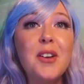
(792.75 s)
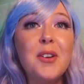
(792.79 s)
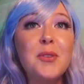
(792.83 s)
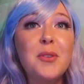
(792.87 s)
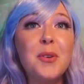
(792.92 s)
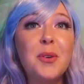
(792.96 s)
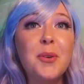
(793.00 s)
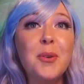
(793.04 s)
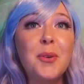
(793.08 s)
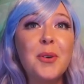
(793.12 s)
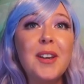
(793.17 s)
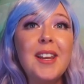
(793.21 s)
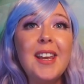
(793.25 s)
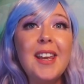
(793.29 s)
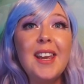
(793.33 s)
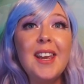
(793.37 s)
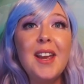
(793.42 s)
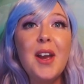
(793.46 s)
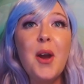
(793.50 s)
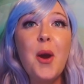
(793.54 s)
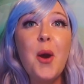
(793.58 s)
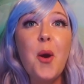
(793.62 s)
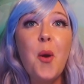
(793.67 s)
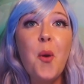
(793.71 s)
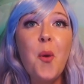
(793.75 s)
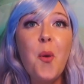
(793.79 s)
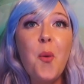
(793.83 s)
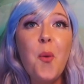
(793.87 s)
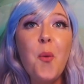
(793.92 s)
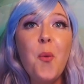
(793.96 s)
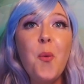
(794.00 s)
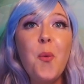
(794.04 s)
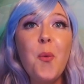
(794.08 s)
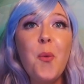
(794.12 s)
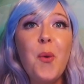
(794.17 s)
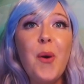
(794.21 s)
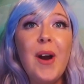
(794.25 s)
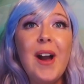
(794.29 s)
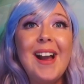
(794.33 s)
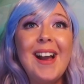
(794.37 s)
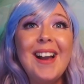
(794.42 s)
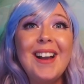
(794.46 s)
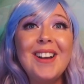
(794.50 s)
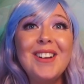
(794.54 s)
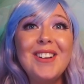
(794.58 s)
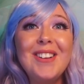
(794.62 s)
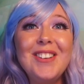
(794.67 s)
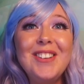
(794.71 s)
You're going to
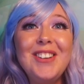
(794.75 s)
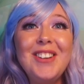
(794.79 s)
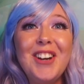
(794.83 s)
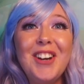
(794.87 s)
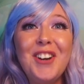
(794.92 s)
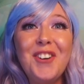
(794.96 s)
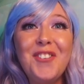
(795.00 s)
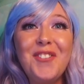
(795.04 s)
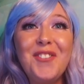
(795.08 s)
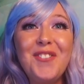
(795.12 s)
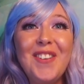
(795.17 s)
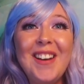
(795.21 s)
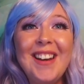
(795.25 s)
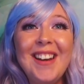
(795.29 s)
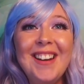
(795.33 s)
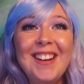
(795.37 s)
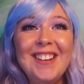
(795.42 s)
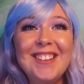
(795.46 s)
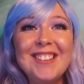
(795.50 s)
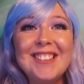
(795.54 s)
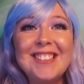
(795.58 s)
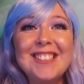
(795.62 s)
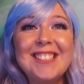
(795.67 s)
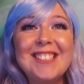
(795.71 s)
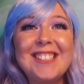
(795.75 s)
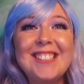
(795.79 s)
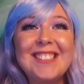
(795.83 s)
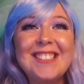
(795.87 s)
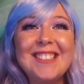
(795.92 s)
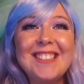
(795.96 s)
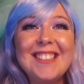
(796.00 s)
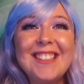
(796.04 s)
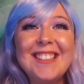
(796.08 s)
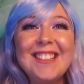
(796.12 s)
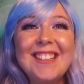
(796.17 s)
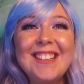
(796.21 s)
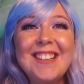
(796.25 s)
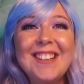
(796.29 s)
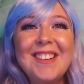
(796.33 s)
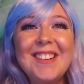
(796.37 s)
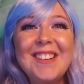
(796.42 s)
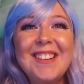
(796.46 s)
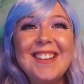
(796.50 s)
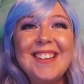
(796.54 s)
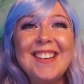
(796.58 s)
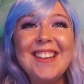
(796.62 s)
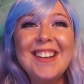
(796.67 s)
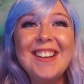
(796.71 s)
waggle your fingers.
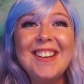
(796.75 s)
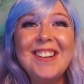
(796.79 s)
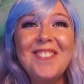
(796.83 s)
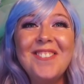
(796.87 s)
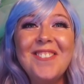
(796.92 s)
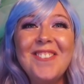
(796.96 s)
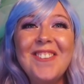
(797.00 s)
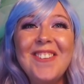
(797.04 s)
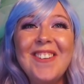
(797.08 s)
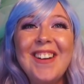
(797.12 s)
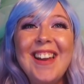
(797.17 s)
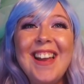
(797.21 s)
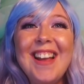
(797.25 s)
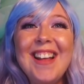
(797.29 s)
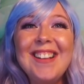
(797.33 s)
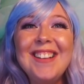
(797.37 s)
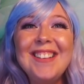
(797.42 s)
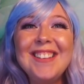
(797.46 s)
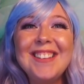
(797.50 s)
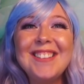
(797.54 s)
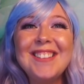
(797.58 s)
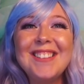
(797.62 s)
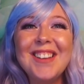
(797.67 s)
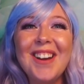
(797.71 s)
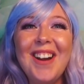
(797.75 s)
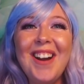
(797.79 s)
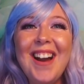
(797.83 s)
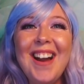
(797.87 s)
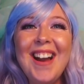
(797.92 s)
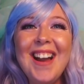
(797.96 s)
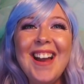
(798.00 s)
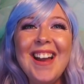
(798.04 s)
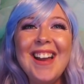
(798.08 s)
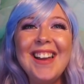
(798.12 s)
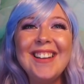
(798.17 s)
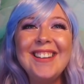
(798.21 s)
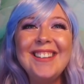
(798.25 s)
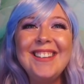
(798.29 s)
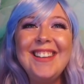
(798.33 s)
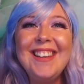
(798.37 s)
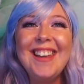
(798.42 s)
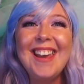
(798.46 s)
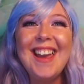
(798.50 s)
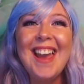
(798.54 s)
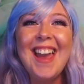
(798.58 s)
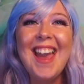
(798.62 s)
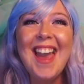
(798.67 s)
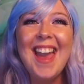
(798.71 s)
Well done.
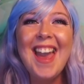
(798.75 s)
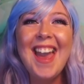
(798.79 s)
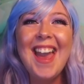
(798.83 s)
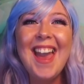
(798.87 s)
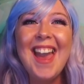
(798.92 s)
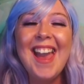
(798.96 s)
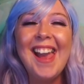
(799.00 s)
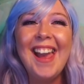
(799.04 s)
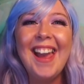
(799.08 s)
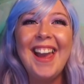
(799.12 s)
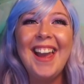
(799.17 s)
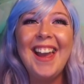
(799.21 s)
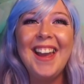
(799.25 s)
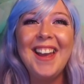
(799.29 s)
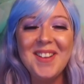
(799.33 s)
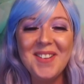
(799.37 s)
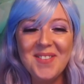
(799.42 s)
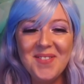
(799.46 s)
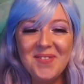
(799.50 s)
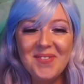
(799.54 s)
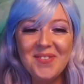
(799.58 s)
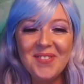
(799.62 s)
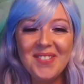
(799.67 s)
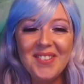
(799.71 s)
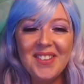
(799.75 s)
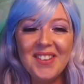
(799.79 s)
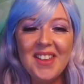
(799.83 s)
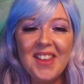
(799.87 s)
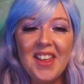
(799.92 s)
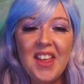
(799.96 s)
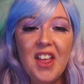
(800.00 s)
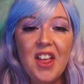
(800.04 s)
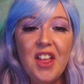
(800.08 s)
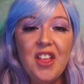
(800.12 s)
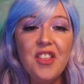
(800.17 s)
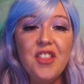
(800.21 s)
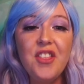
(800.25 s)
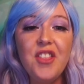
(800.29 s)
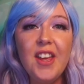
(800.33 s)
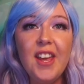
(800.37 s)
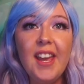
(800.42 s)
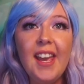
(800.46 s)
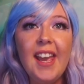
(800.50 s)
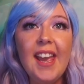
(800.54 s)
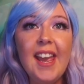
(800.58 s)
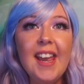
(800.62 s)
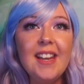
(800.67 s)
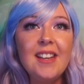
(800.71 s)
Yeah.
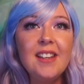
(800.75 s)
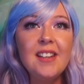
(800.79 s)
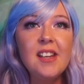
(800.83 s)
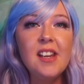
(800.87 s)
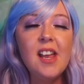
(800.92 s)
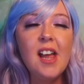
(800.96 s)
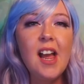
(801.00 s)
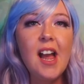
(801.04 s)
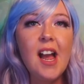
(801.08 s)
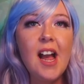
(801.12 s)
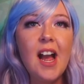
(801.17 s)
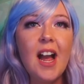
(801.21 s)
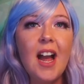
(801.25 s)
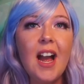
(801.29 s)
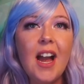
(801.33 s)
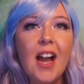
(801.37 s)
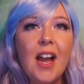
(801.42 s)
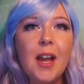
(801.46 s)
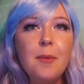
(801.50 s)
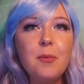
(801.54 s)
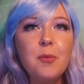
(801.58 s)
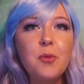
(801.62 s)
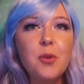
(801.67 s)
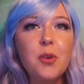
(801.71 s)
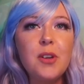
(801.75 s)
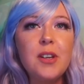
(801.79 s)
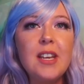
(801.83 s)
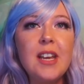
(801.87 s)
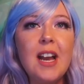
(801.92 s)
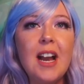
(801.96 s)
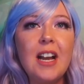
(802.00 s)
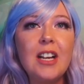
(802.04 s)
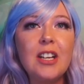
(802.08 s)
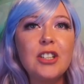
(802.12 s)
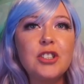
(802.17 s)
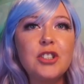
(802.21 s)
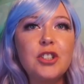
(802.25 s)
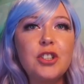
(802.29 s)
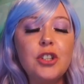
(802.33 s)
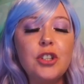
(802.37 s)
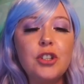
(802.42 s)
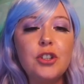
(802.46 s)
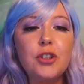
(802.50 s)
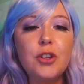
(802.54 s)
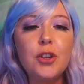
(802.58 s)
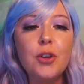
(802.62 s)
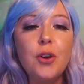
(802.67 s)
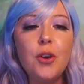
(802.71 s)
Then I'm going to ask you
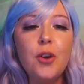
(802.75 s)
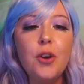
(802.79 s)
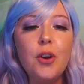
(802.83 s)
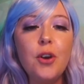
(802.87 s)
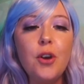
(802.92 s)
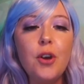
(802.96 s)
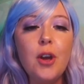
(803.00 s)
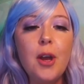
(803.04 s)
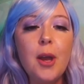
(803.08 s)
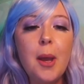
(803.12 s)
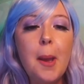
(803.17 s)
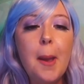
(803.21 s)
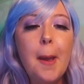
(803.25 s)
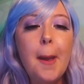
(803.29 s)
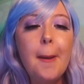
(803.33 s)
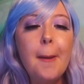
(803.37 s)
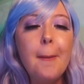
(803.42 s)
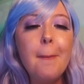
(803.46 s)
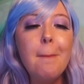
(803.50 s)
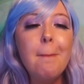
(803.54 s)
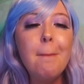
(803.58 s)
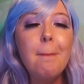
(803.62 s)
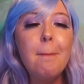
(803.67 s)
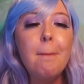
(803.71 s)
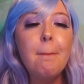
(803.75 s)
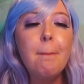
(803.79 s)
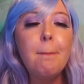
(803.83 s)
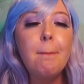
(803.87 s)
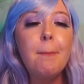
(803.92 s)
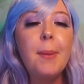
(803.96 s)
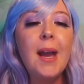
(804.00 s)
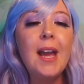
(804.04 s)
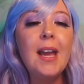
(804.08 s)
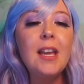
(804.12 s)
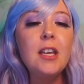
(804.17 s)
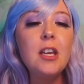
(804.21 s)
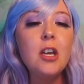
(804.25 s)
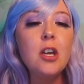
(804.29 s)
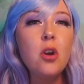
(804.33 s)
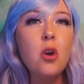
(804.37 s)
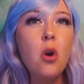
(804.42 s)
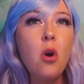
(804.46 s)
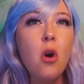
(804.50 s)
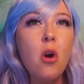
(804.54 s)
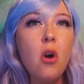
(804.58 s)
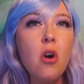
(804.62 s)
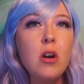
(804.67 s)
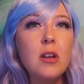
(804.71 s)
to hit your
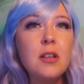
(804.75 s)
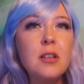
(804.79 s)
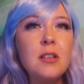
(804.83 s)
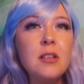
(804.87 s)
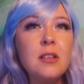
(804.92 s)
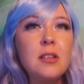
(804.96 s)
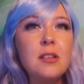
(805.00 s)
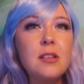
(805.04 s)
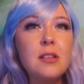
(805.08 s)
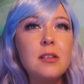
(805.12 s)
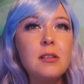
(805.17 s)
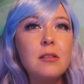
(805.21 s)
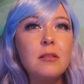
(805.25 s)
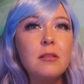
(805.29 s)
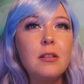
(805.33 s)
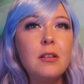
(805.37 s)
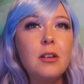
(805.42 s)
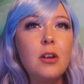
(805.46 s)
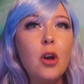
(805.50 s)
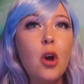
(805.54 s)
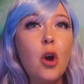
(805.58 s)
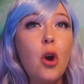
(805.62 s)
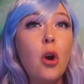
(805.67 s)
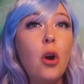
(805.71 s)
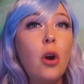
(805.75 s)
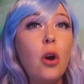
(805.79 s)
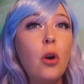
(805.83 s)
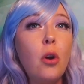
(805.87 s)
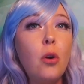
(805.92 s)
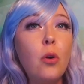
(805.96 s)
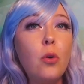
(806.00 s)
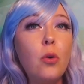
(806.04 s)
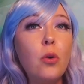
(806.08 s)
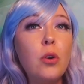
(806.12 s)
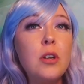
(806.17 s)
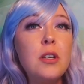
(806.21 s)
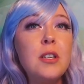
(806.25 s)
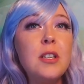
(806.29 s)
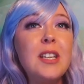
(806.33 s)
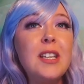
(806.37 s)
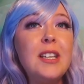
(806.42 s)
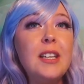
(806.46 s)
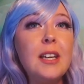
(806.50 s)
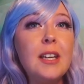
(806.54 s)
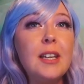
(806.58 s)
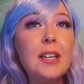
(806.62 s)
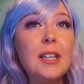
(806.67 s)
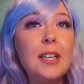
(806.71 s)
horns. On
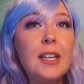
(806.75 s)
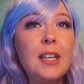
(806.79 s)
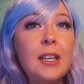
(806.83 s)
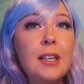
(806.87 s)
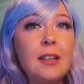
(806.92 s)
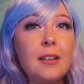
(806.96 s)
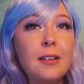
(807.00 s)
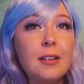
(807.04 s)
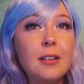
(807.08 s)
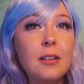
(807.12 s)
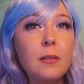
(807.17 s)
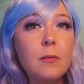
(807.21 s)
your head.